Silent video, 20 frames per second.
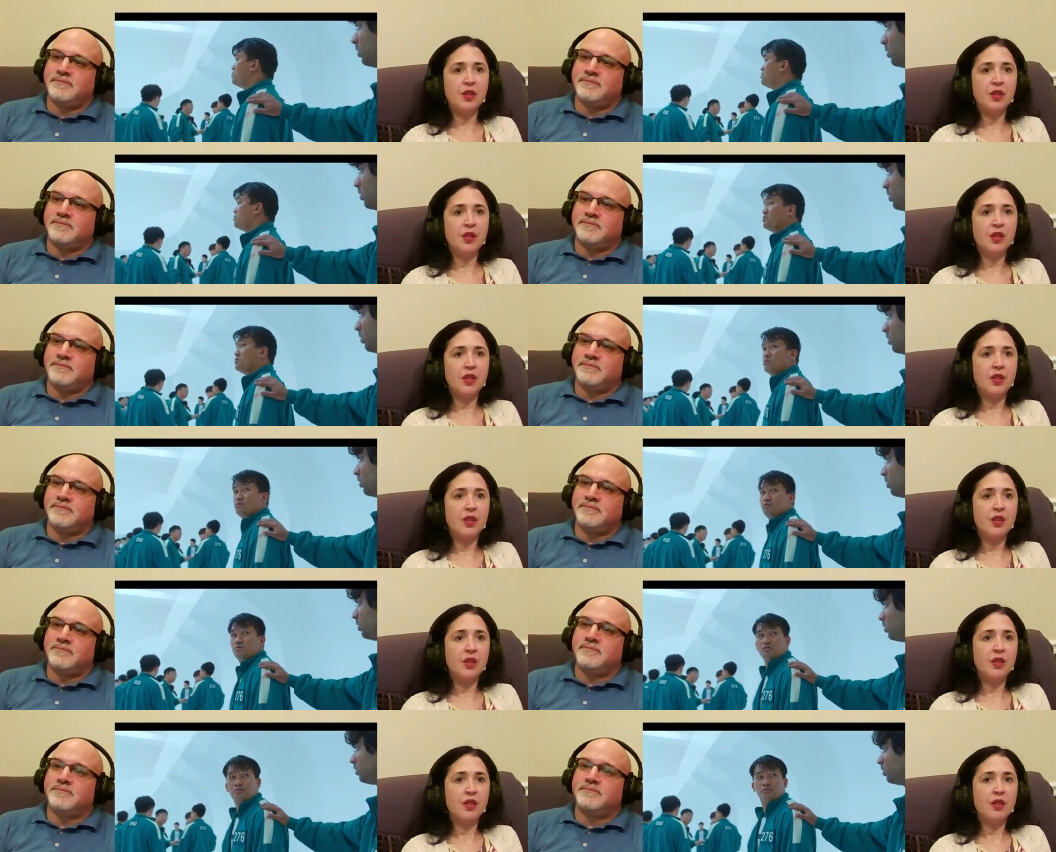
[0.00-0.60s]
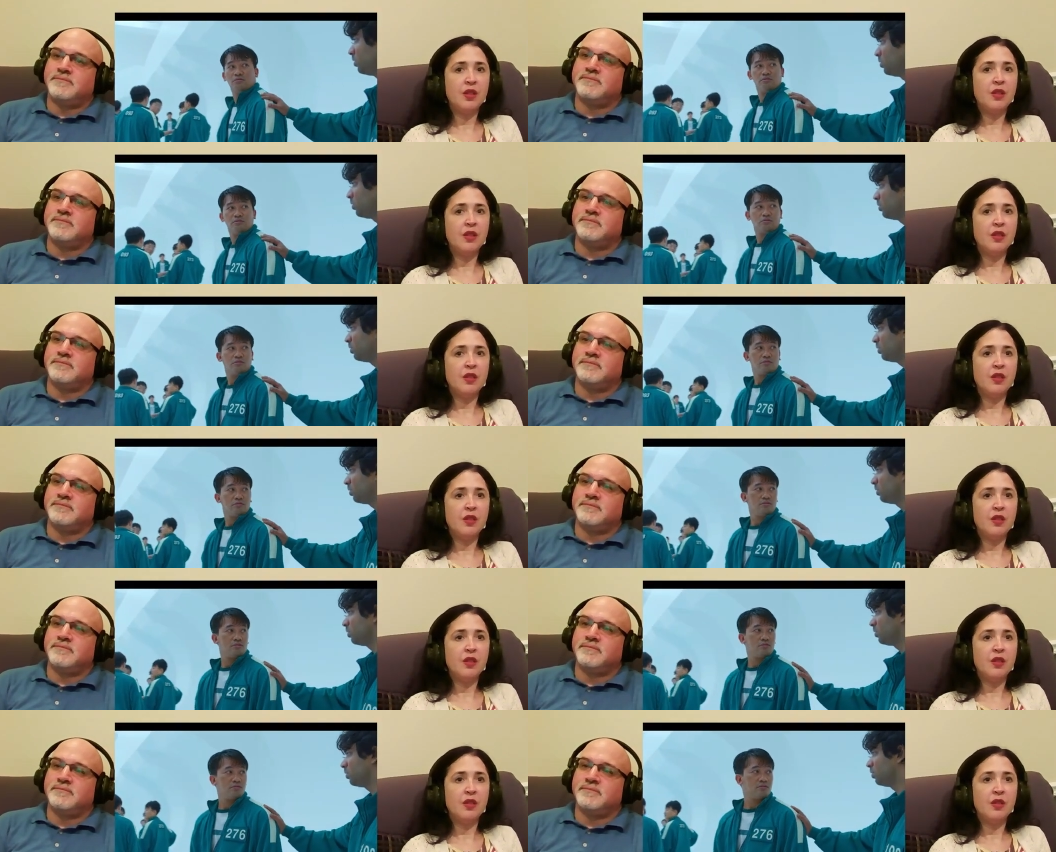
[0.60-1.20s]

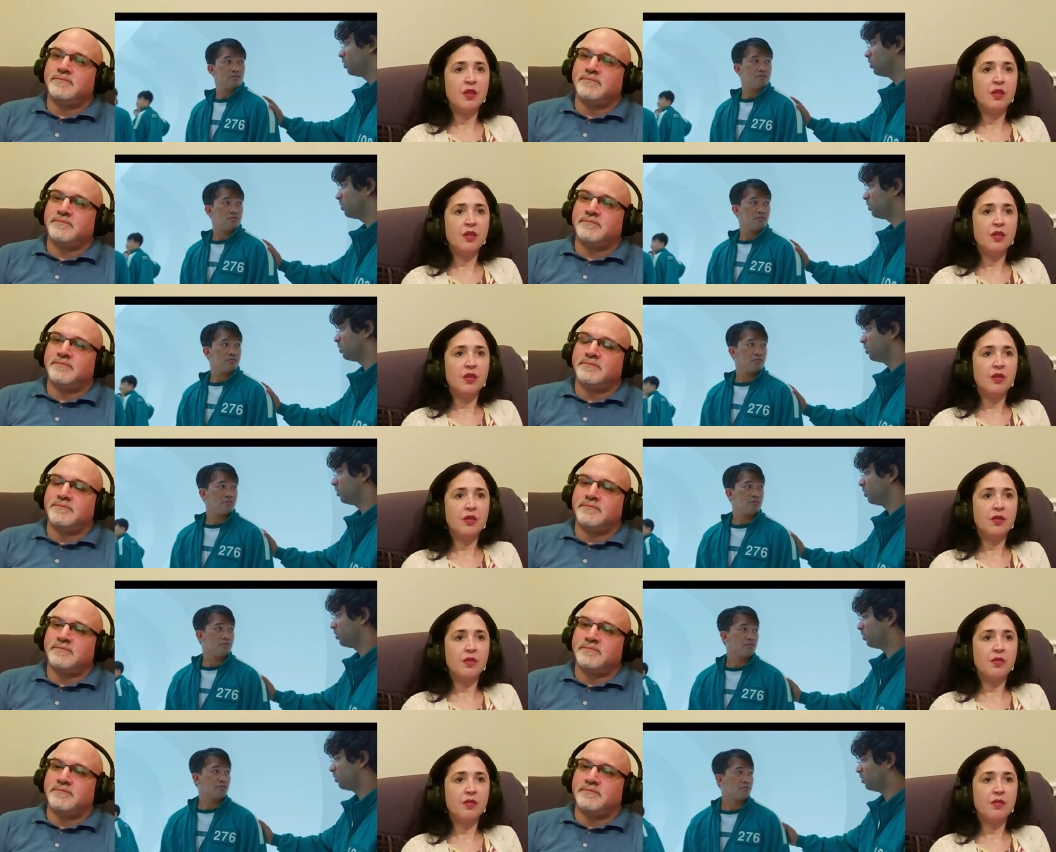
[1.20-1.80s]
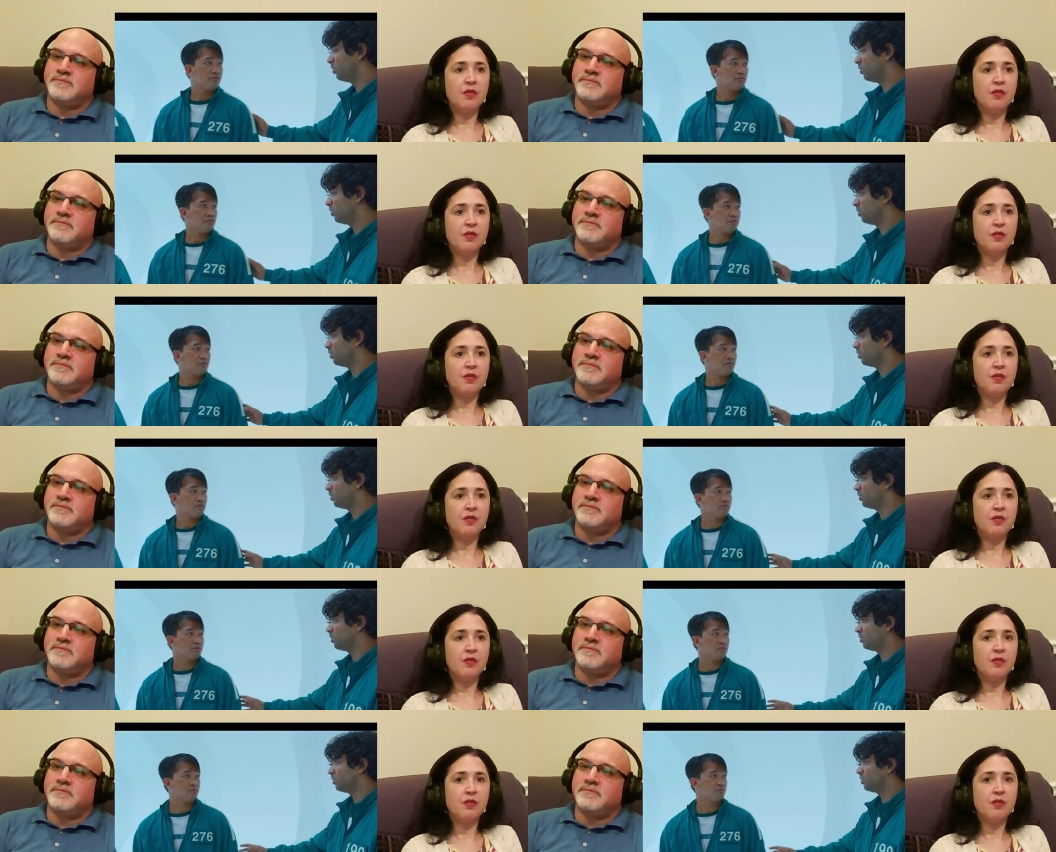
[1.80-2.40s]

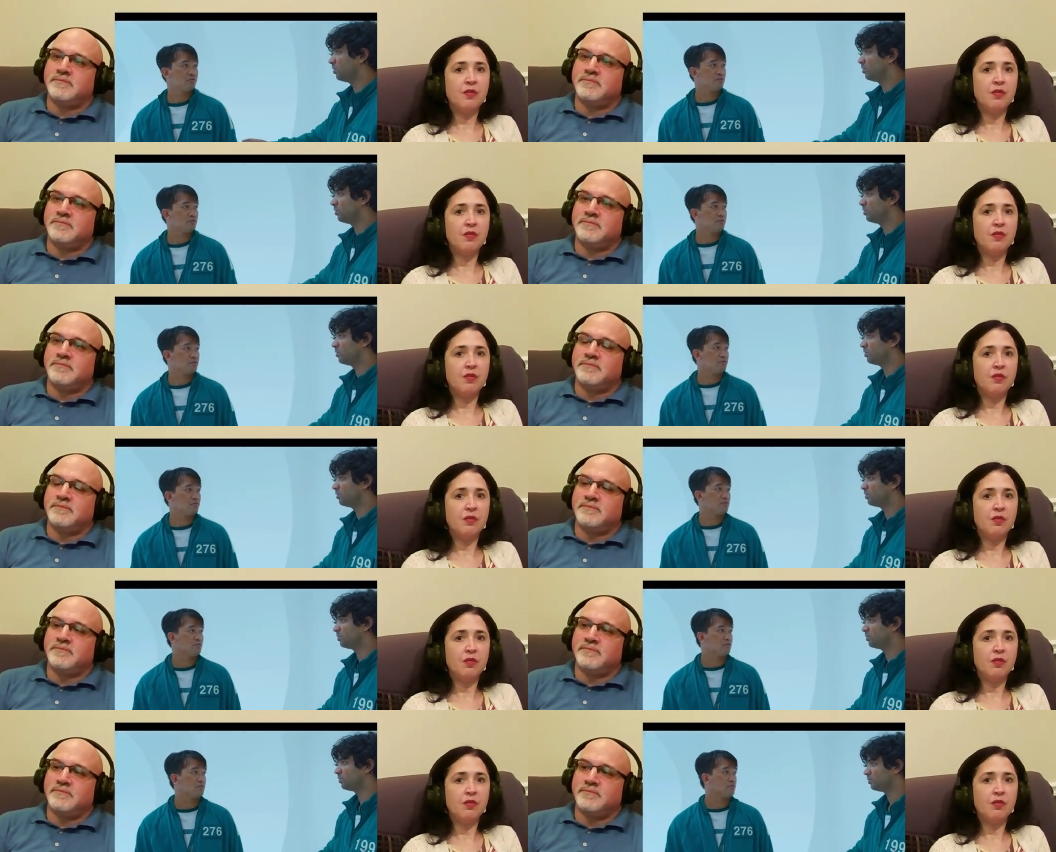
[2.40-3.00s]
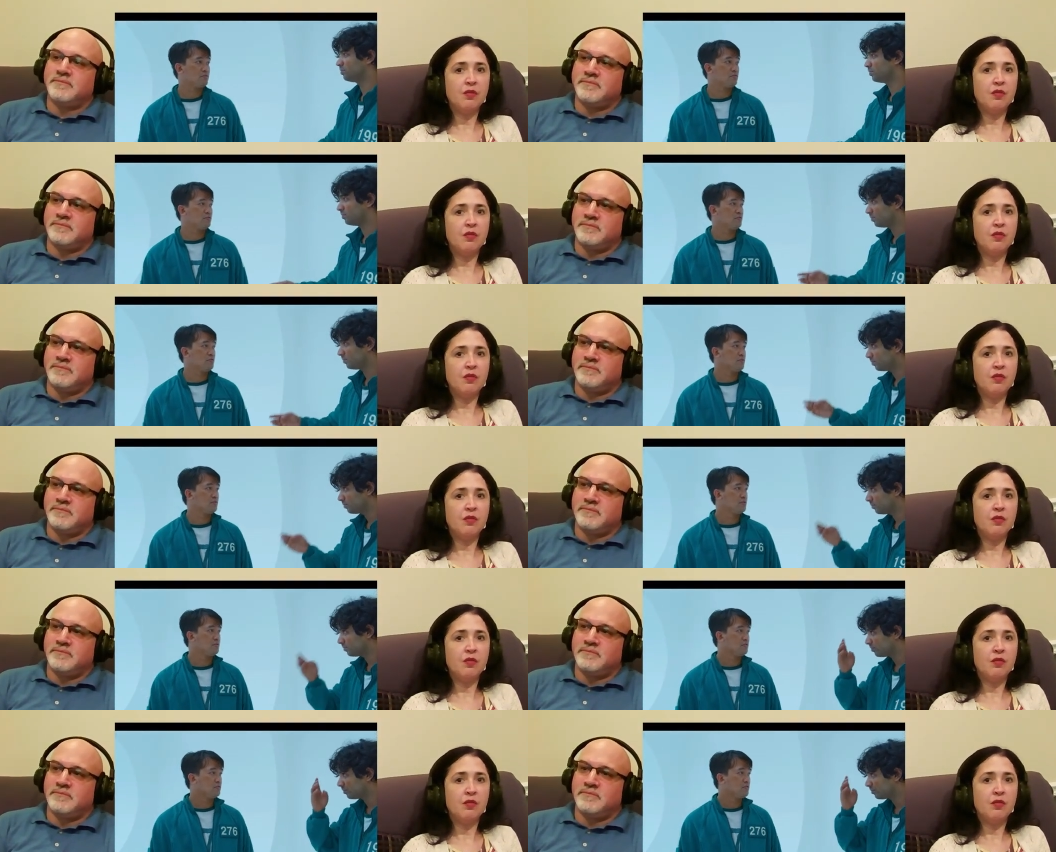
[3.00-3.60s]

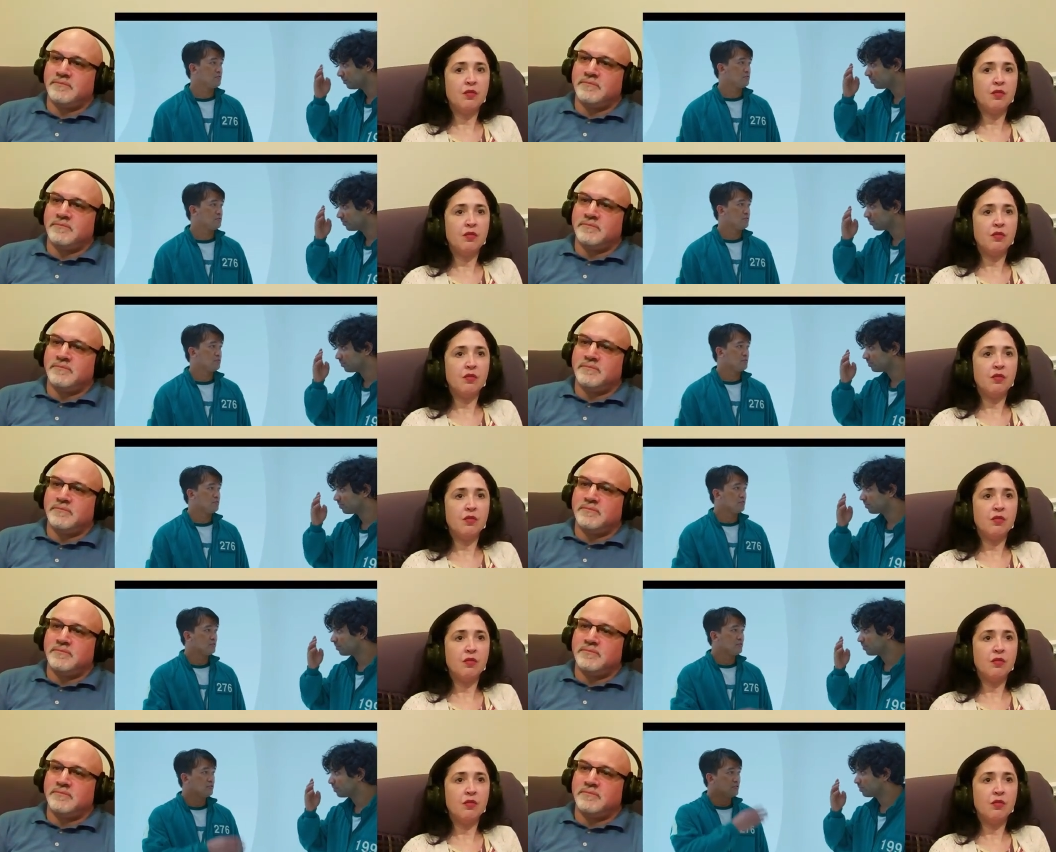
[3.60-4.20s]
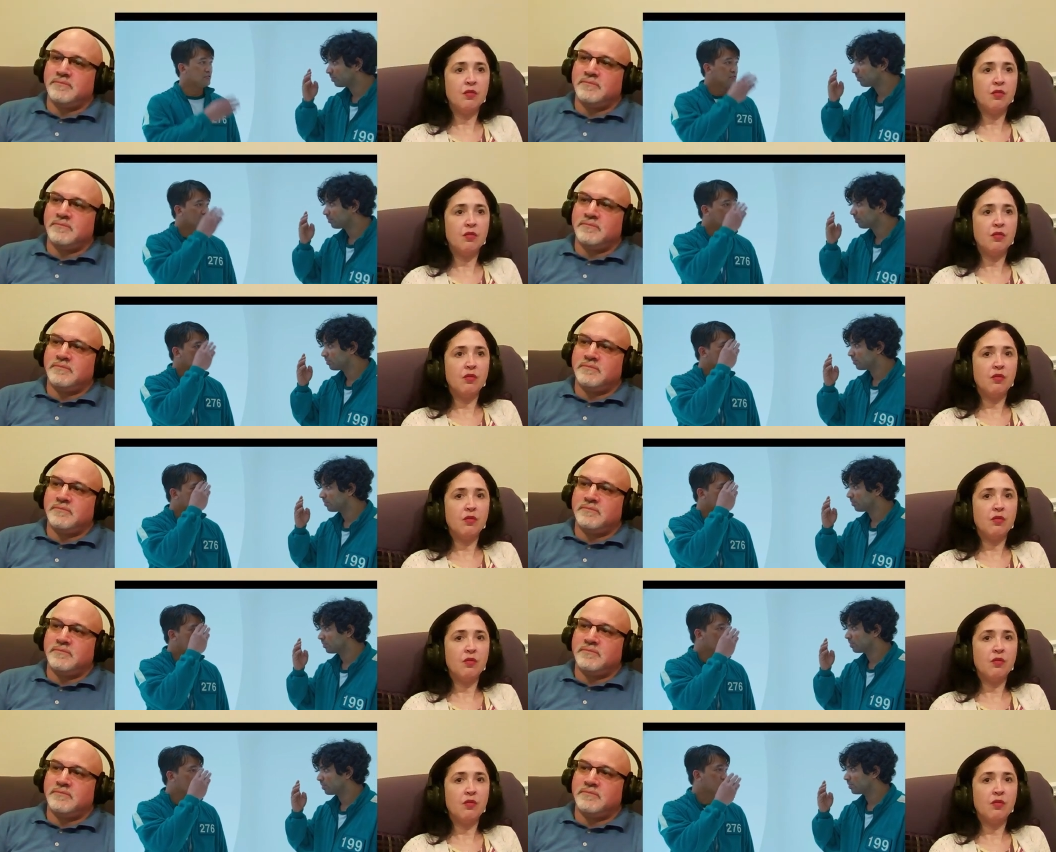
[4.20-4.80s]
(silence)